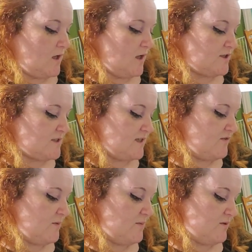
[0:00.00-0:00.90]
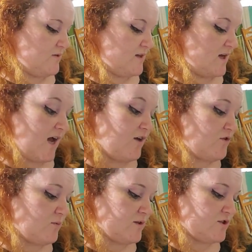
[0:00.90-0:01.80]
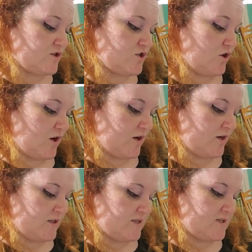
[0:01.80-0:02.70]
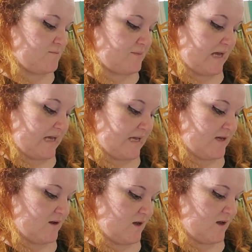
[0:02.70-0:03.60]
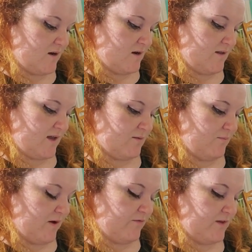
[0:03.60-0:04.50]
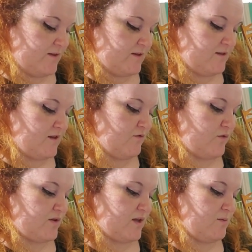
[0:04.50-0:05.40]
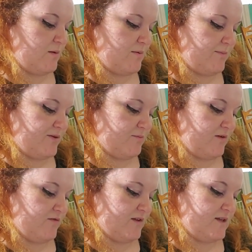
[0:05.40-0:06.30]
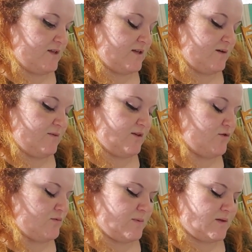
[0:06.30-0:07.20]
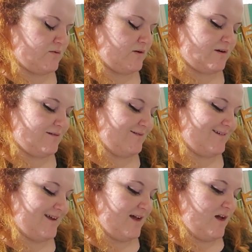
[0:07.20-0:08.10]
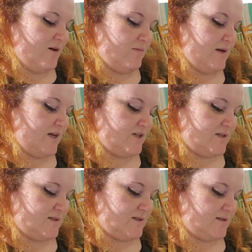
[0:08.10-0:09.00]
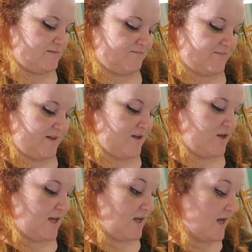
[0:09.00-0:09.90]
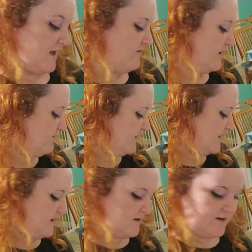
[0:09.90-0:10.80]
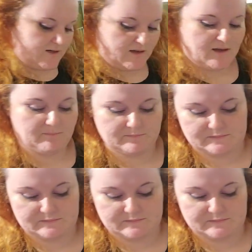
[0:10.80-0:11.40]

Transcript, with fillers: I'll just leave him be with it. I also want to start baking again, like muffins and stuff. I was thinking about pumpkin muffins the other day. I'm like, those would be so good. But I just, I haven't had really a lot of time.